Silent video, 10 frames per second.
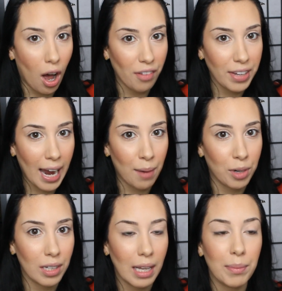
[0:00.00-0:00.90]
off
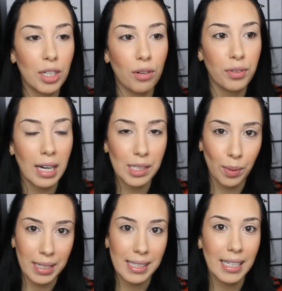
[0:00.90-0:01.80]
camera. Let me know if you guys
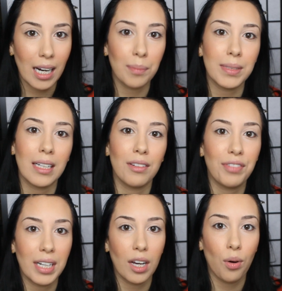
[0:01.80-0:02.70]
want to see an updated
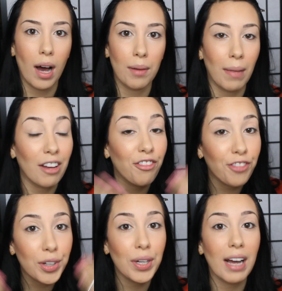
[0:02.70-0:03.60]
video on my
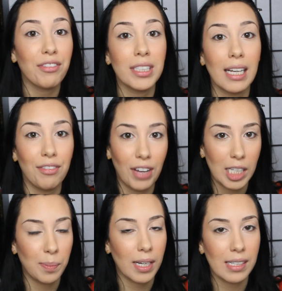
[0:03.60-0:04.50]
full everyday
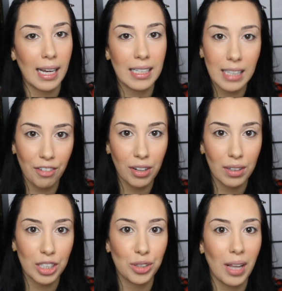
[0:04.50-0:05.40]
face because I can
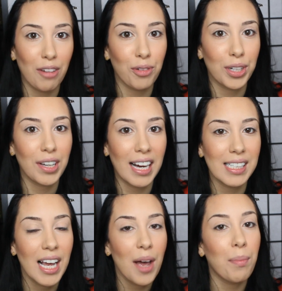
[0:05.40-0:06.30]
definitely do that for you
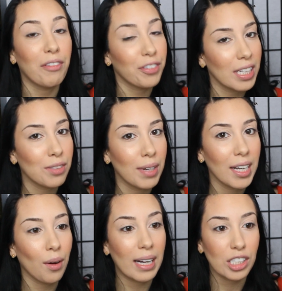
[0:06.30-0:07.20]
guys. But for this
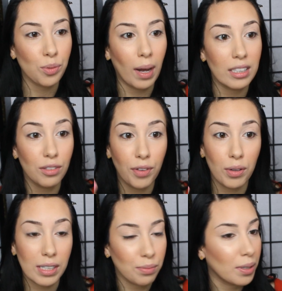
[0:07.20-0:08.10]
video, I just wanted to
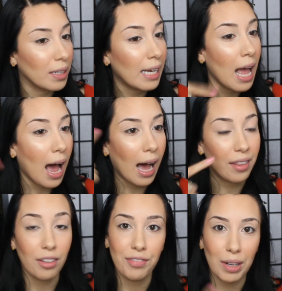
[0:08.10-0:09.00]
focus really
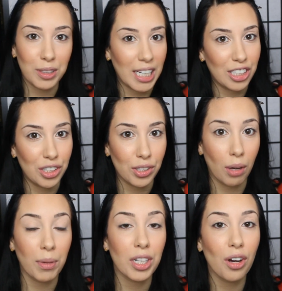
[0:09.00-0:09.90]
on the foundation.
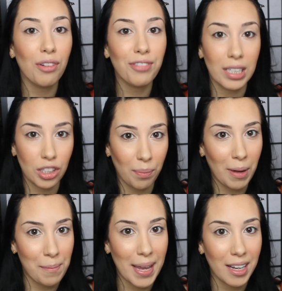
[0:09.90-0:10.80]
So I'm gonna go finish up
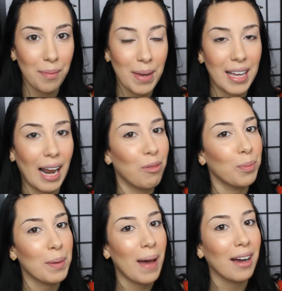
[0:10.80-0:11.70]
my makeup and I
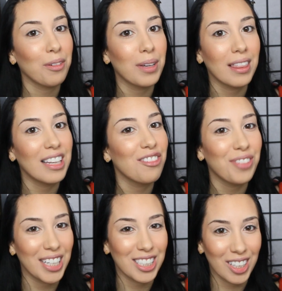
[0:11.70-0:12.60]
will be back with the
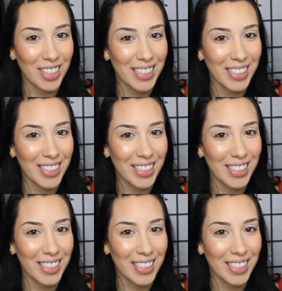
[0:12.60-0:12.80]
finished